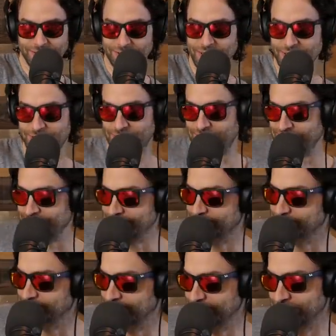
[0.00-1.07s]
get craggly.
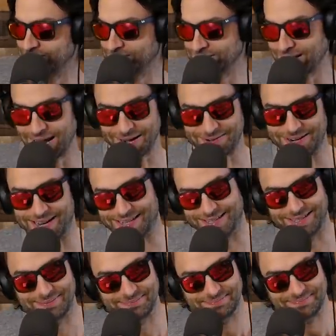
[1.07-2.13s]
You'll get
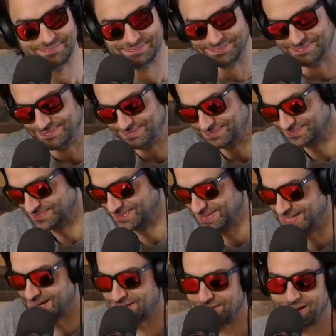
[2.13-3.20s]
craggly.
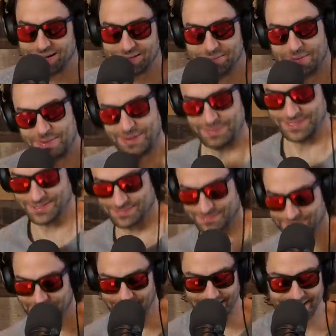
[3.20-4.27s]
You get craggly, my babies.
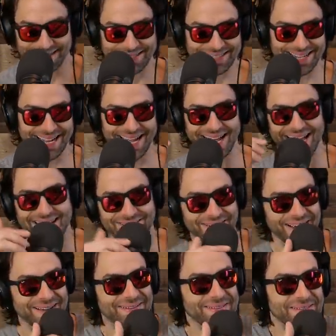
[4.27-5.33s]

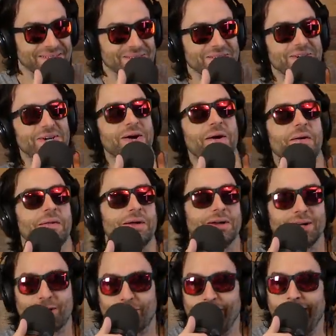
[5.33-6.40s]
Anyway,
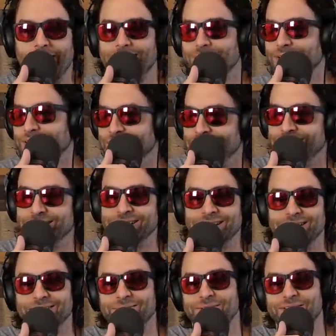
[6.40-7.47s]

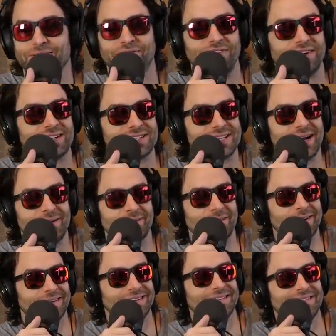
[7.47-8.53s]
craggly. What the fuck is that
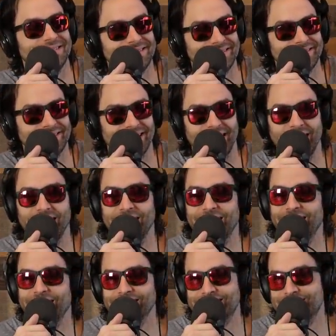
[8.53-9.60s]
word?
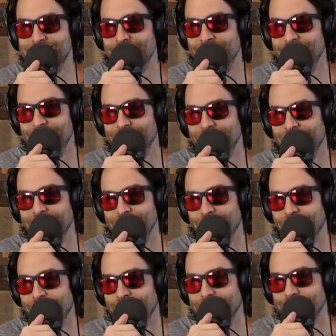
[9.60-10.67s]
So
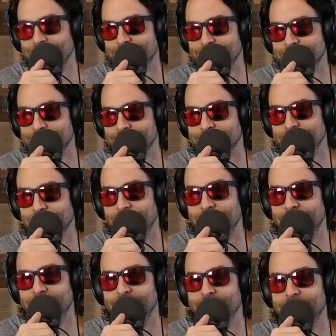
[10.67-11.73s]
anyway,
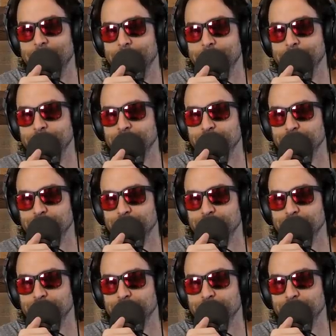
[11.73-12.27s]
shout